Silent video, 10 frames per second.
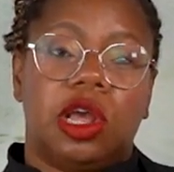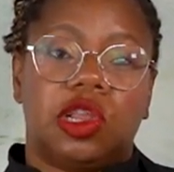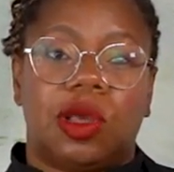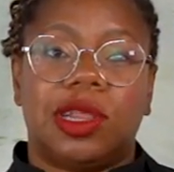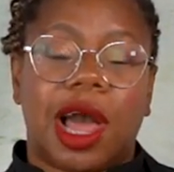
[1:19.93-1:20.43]

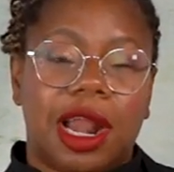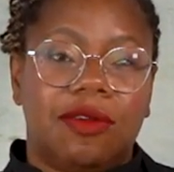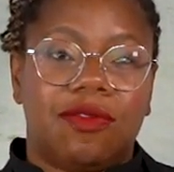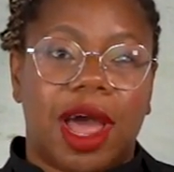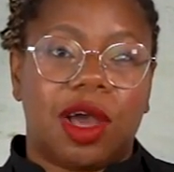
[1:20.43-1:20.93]
So it's kind
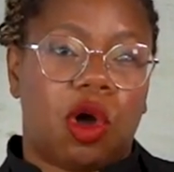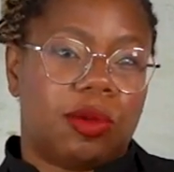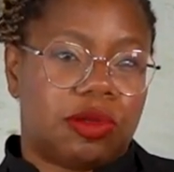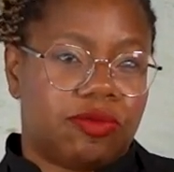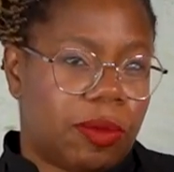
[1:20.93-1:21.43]
of like
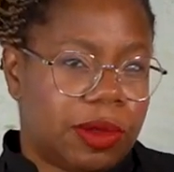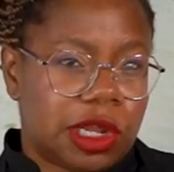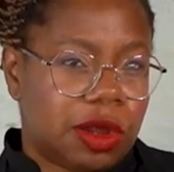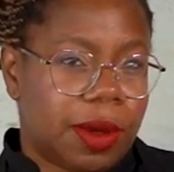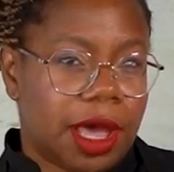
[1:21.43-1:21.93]
cops and robbers
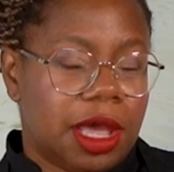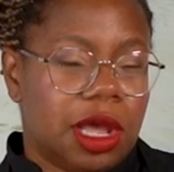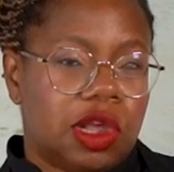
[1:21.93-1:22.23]
in a way.